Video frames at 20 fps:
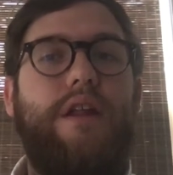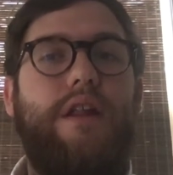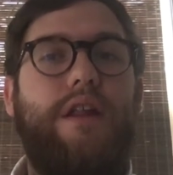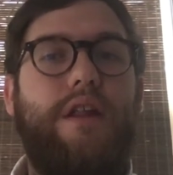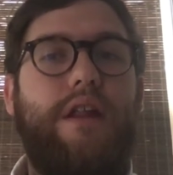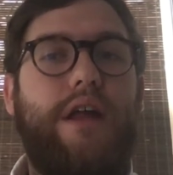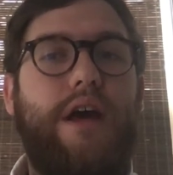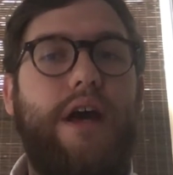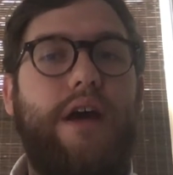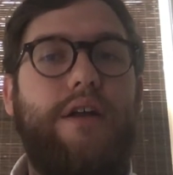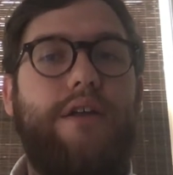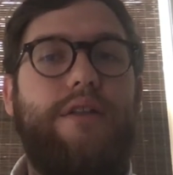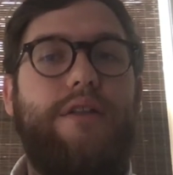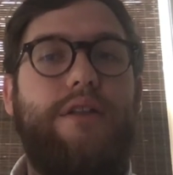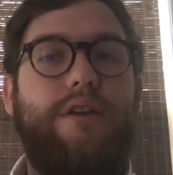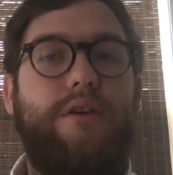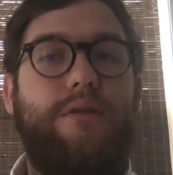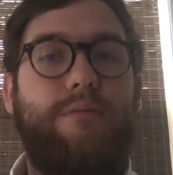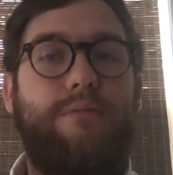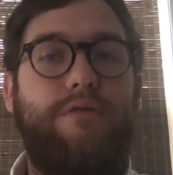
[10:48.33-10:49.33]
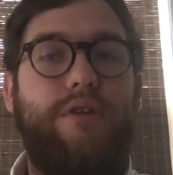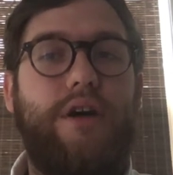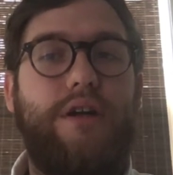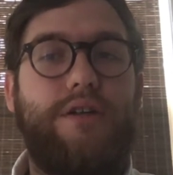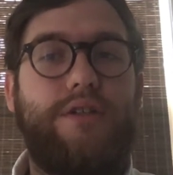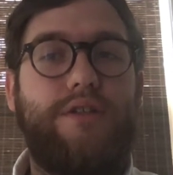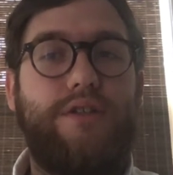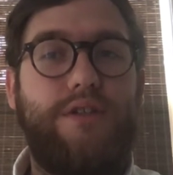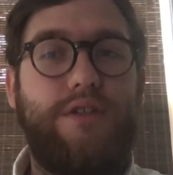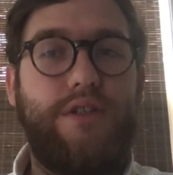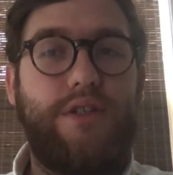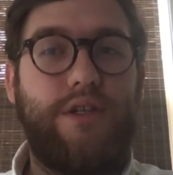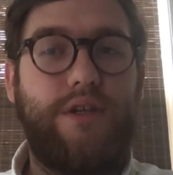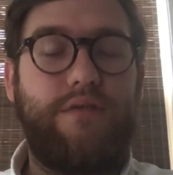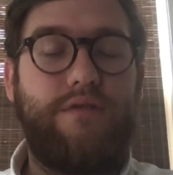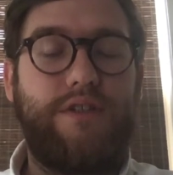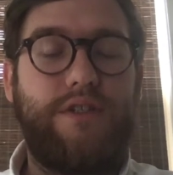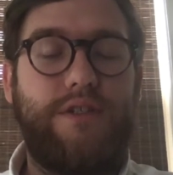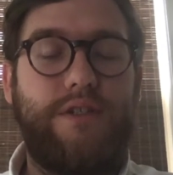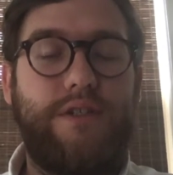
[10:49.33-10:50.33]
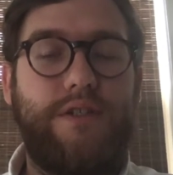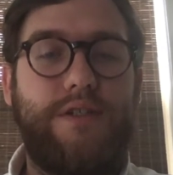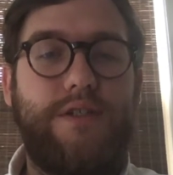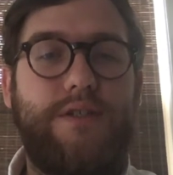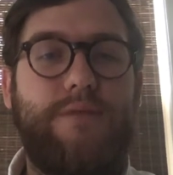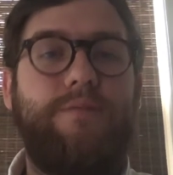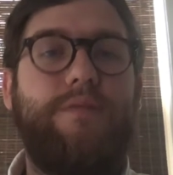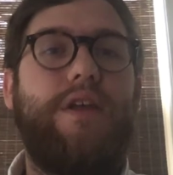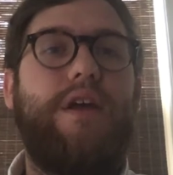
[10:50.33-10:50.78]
lot of their products and services.